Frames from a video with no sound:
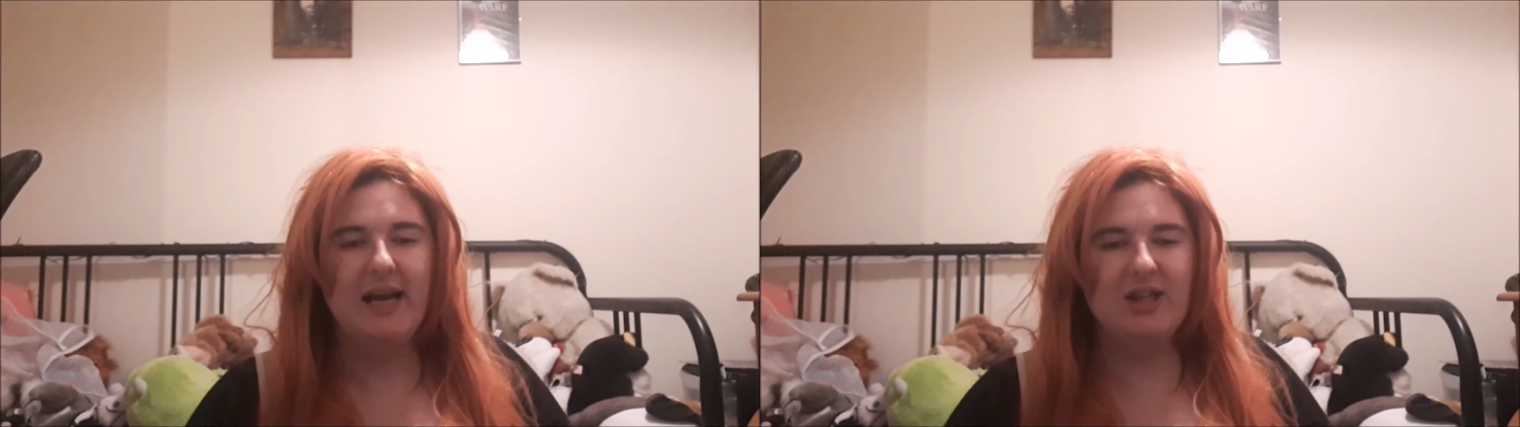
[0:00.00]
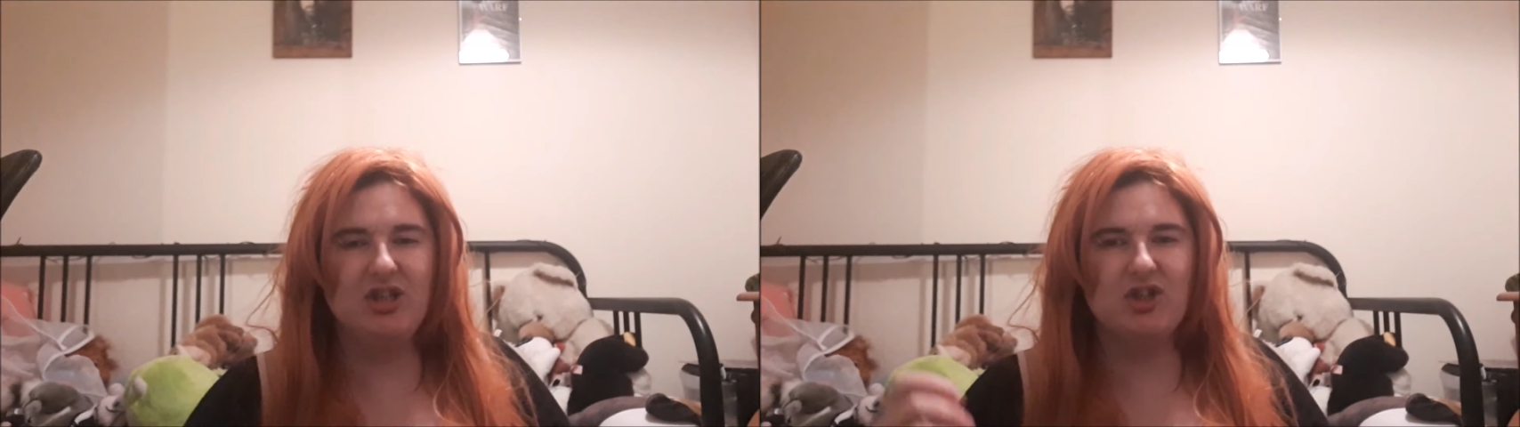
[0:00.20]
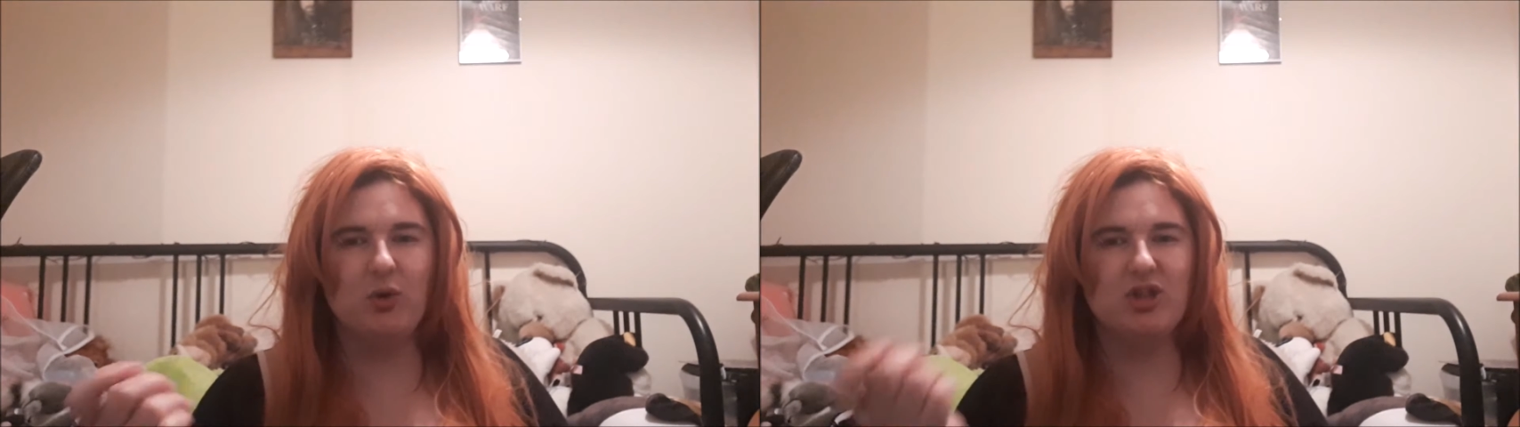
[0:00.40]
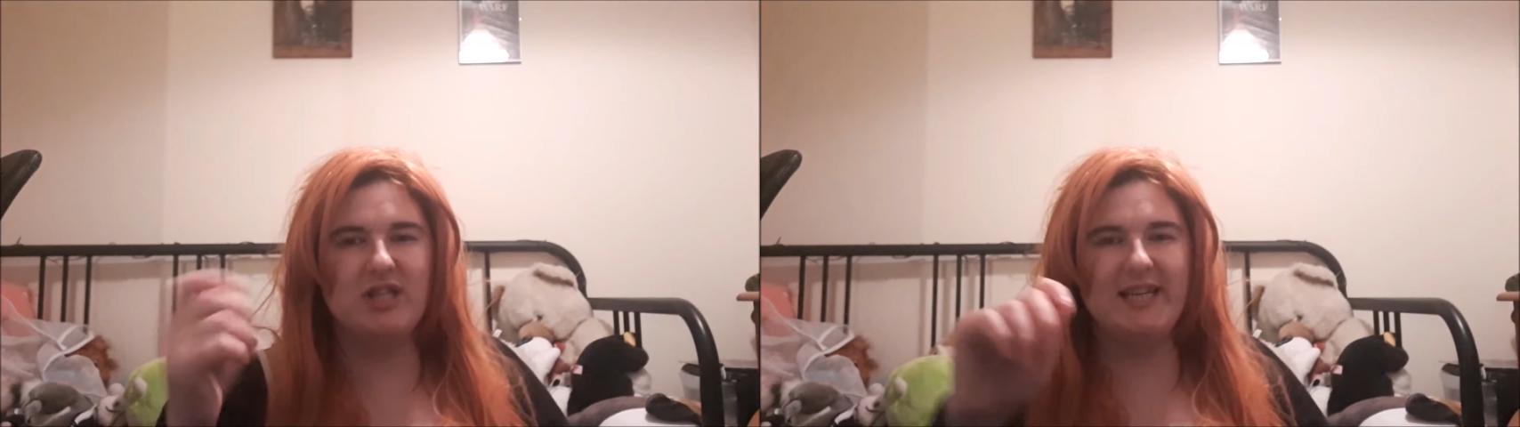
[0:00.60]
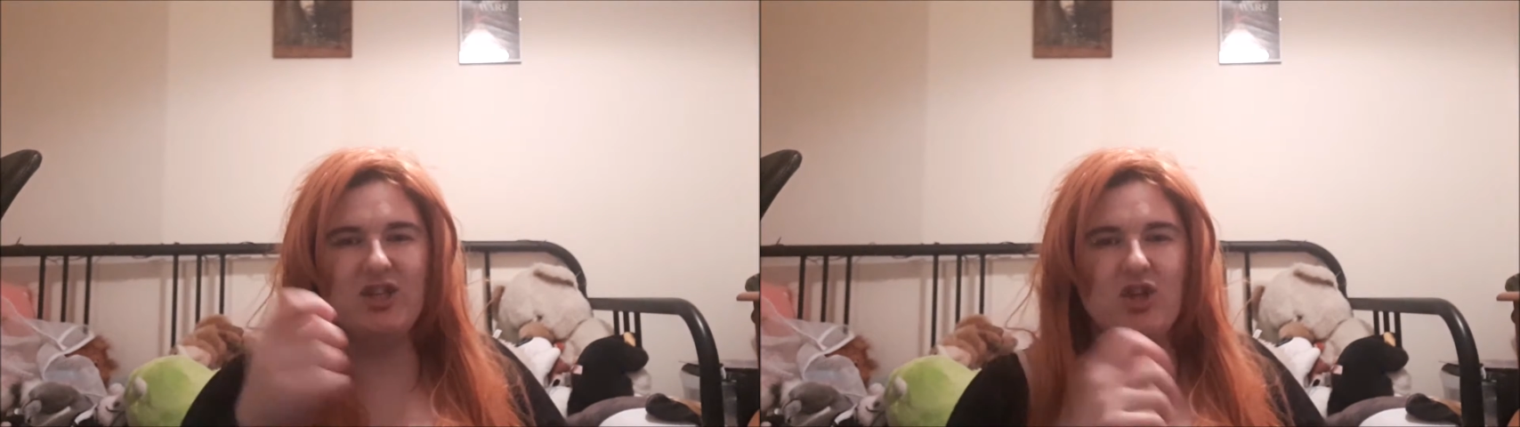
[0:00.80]
and just sort of
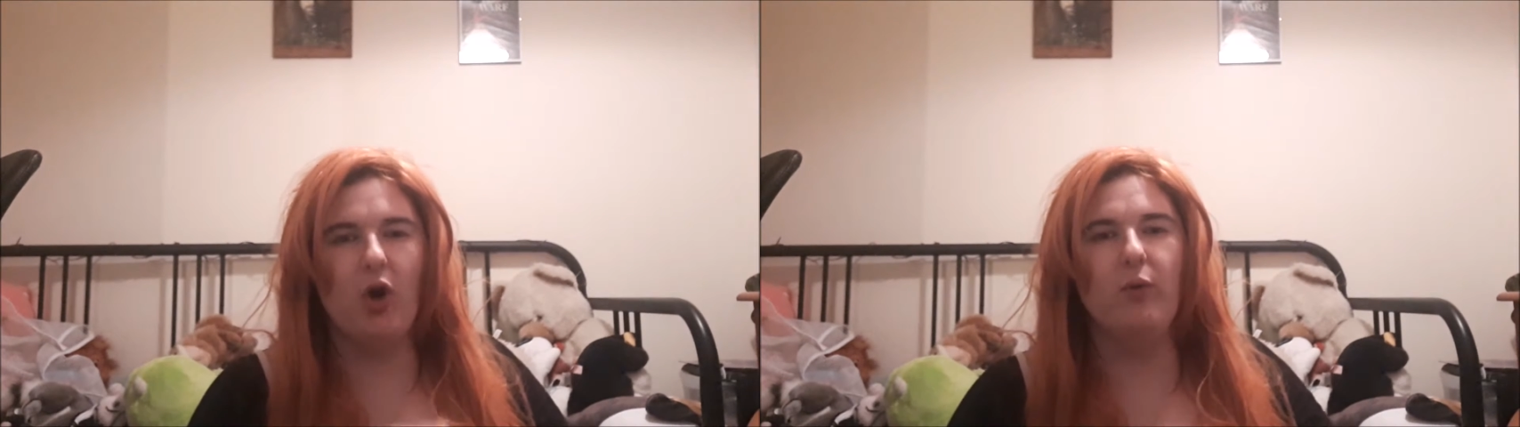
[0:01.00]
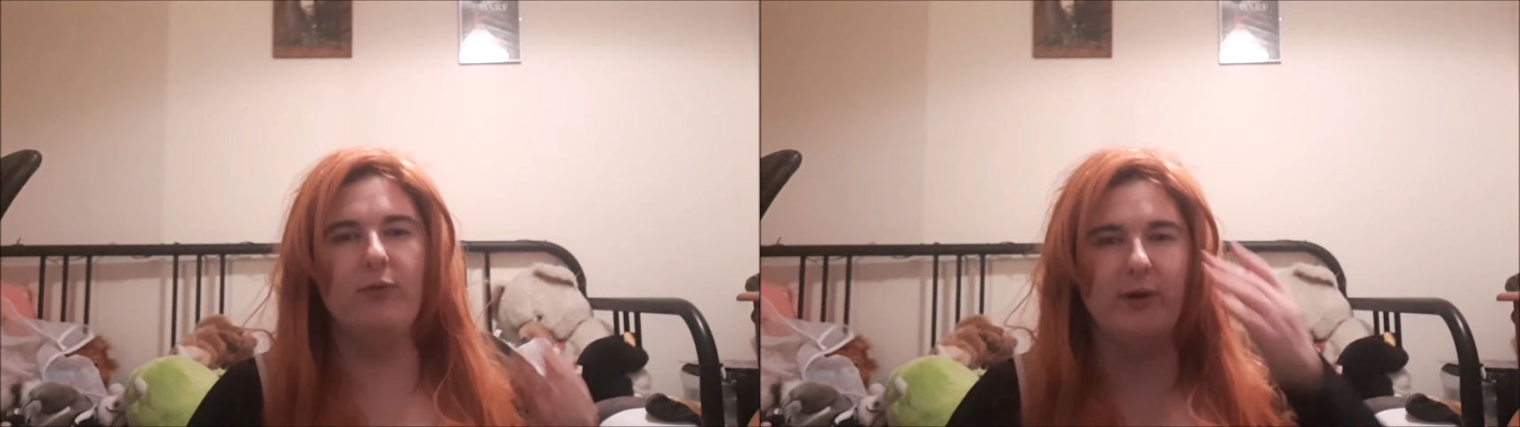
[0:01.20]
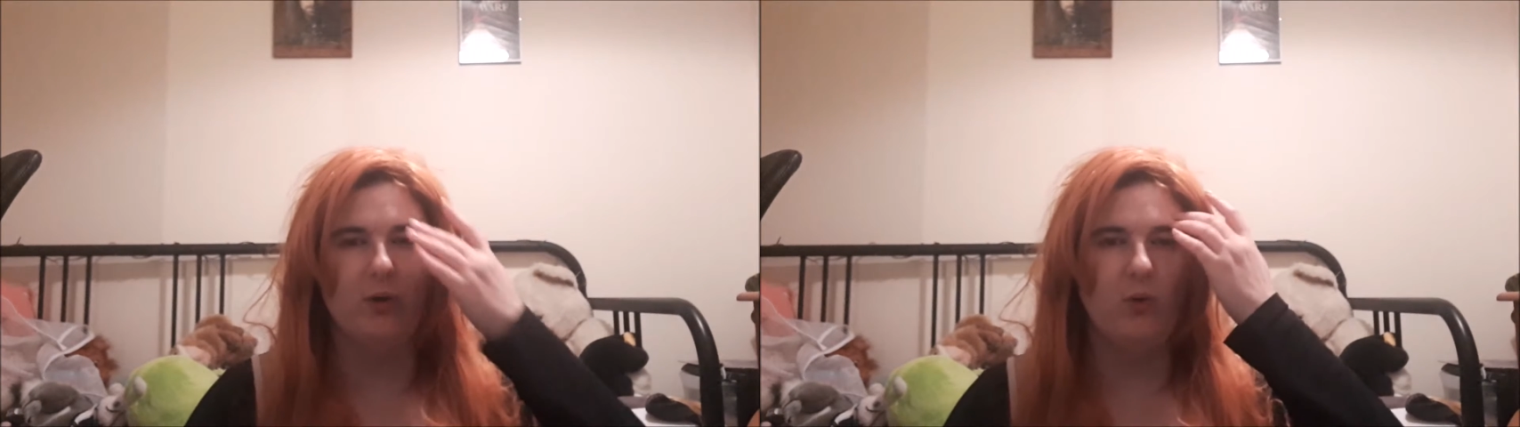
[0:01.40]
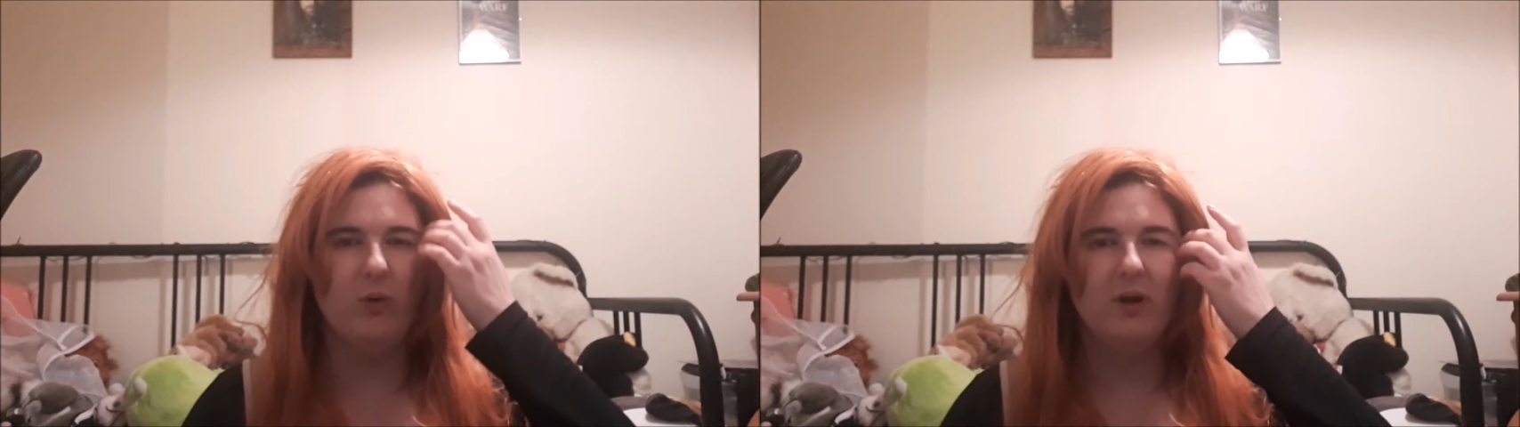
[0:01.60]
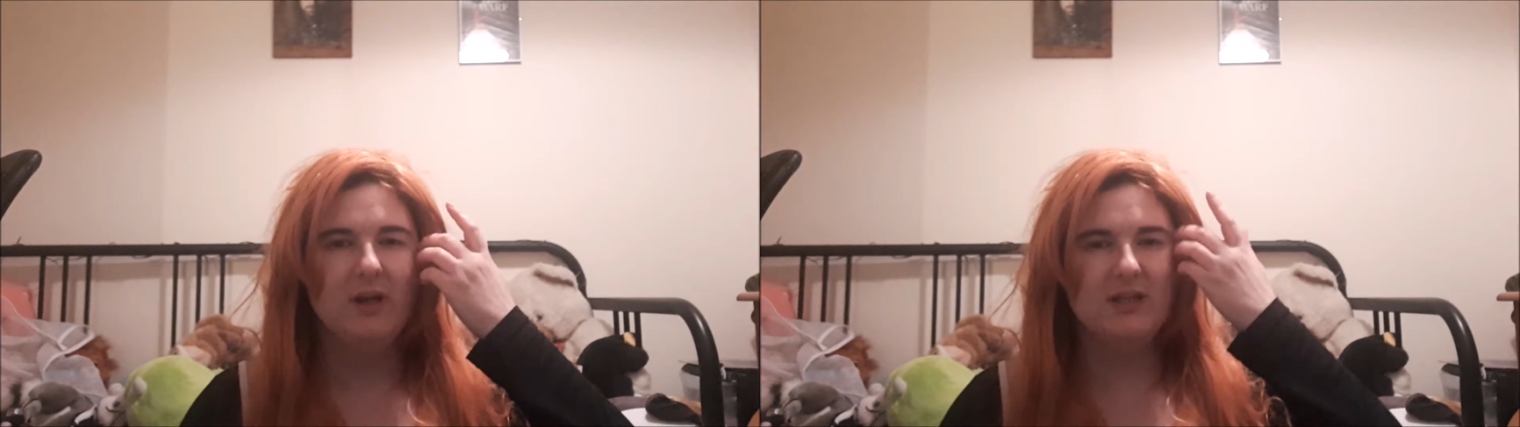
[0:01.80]
stitched over it
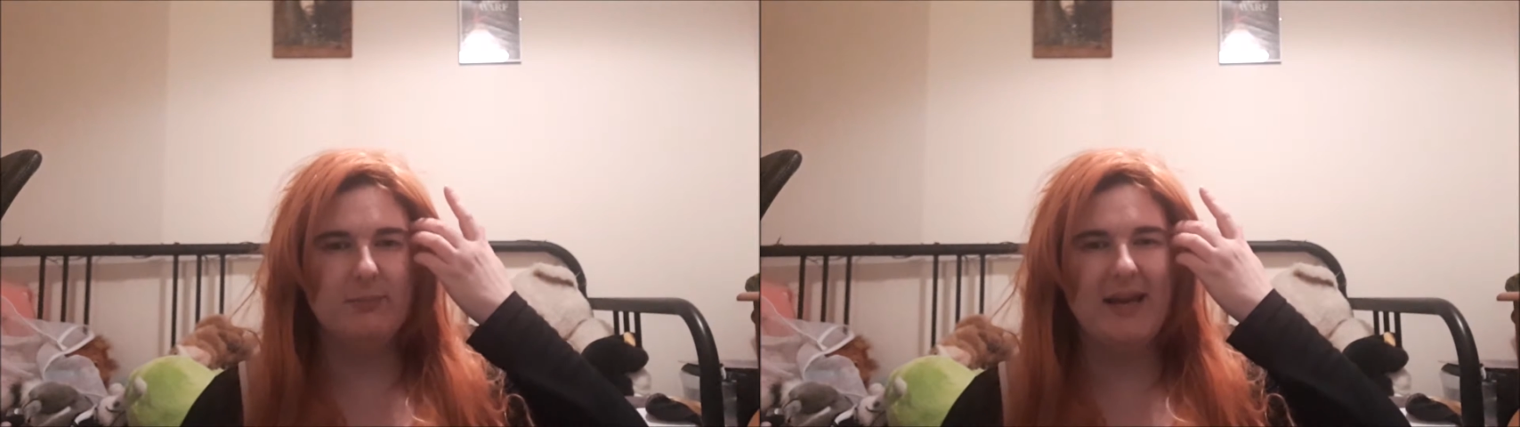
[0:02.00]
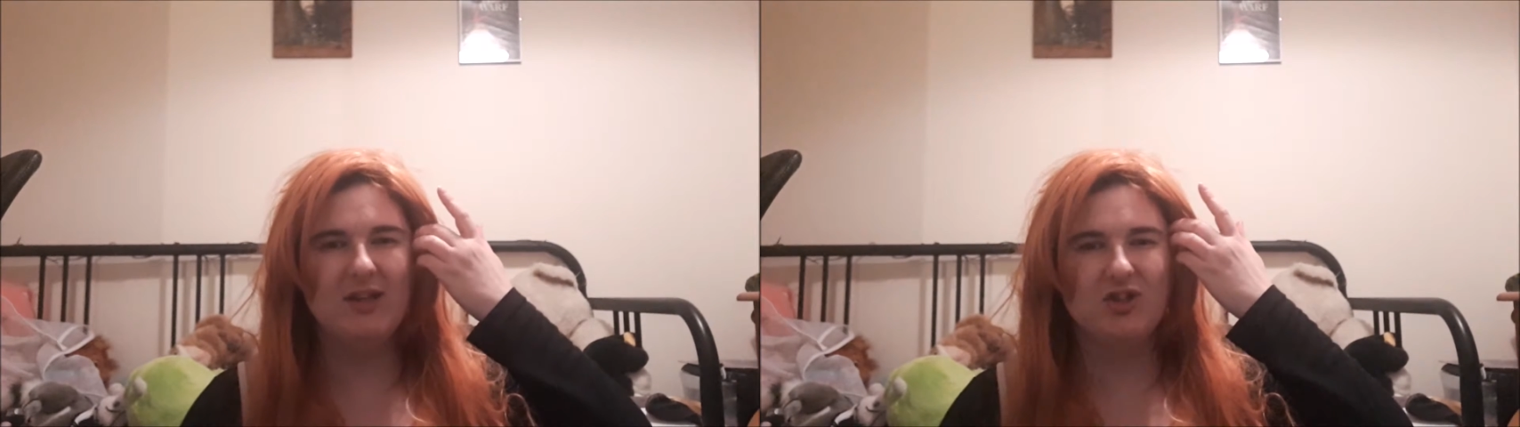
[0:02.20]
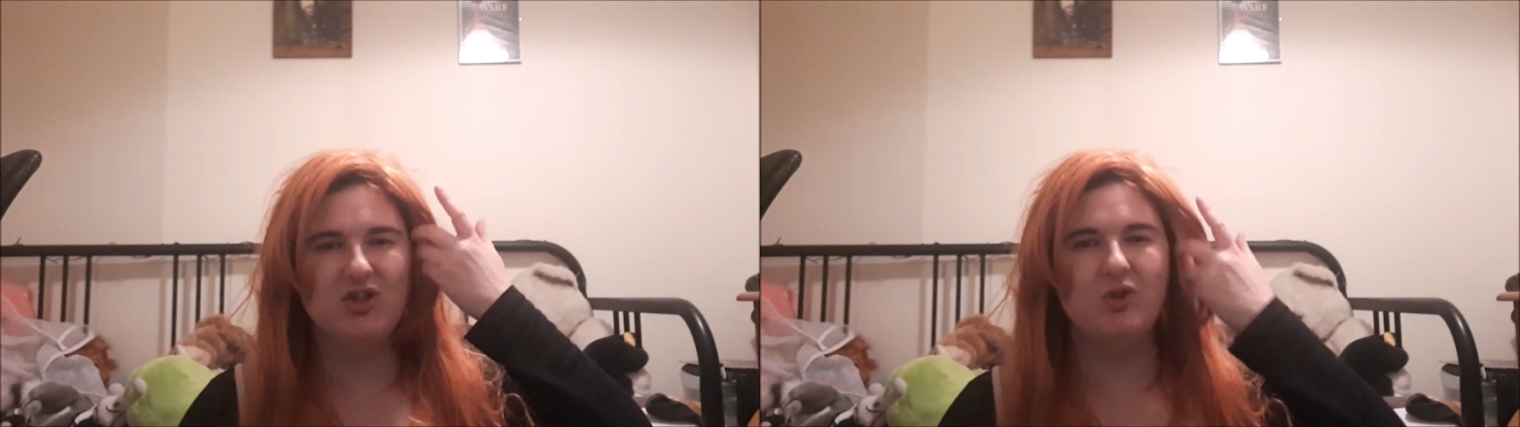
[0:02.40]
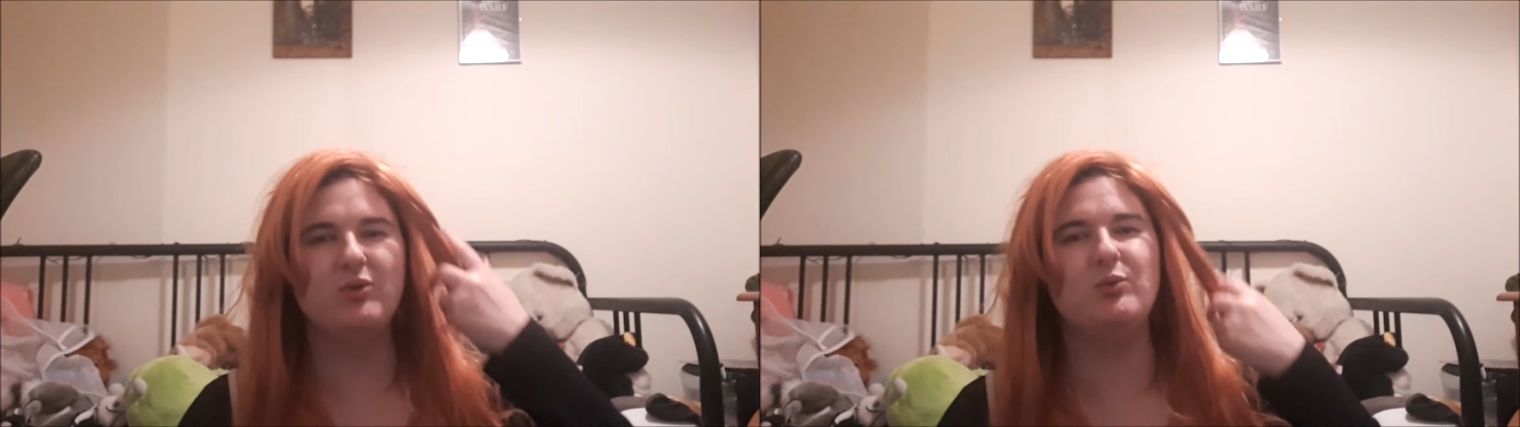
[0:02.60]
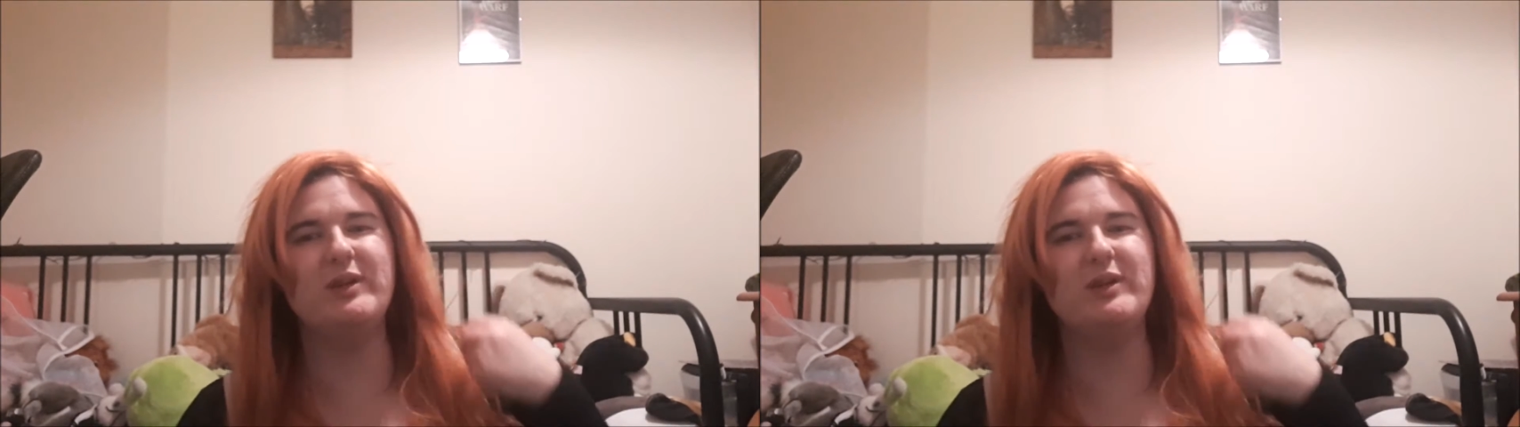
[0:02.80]
all to make the suit,